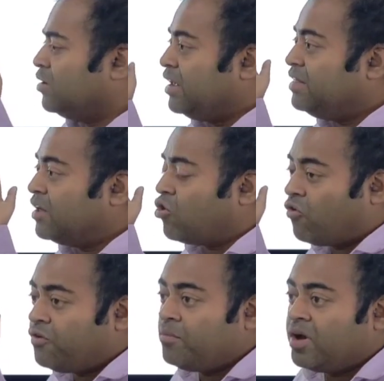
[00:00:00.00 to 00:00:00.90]
in the
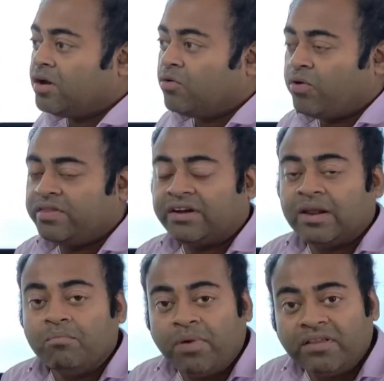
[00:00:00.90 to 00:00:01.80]
coffee mug, when the
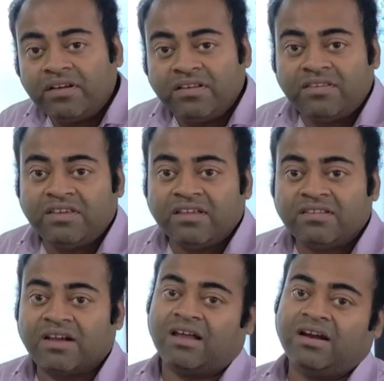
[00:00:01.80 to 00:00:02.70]
temperature is
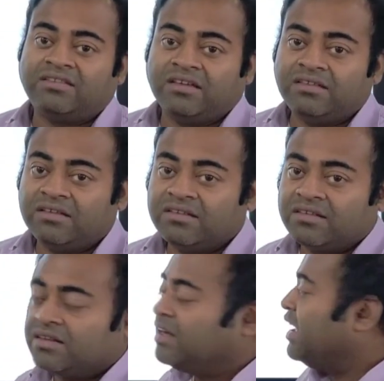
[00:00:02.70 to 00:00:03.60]
changed, the color changes,